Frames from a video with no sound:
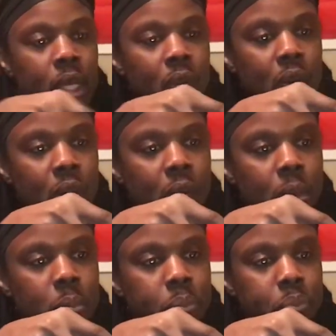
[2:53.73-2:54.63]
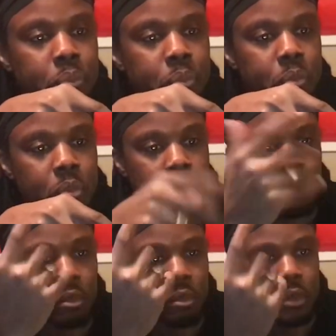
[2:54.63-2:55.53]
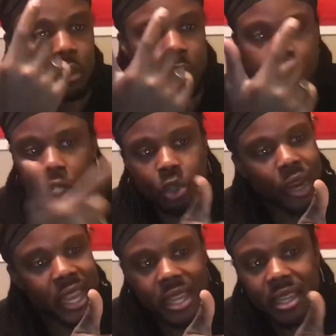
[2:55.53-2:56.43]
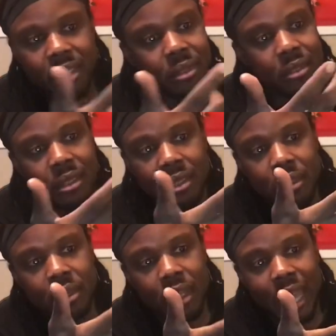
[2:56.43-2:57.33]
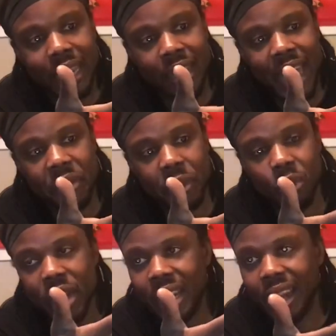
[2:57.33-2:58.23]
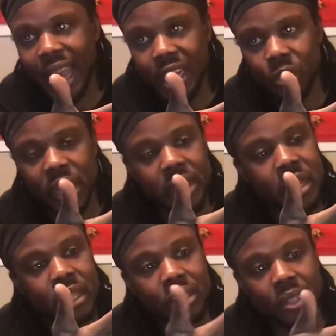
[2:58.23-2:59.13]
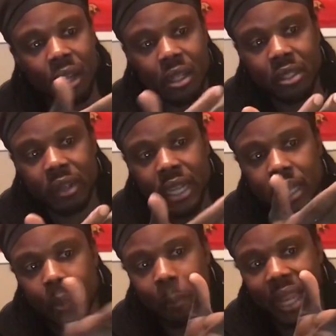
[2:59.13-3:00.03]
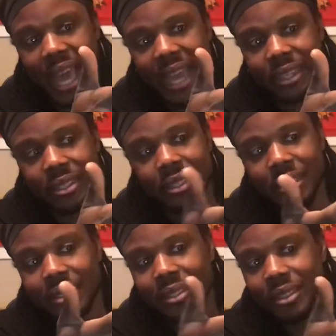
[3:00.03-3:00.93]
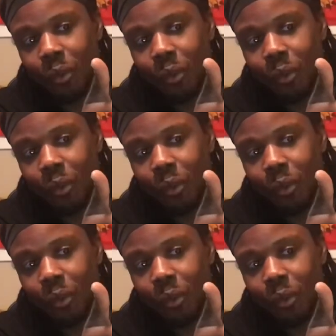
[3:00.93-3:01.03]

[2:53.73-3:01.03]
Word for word: Um, gray, like heather gray, light gray, dark gray, black, the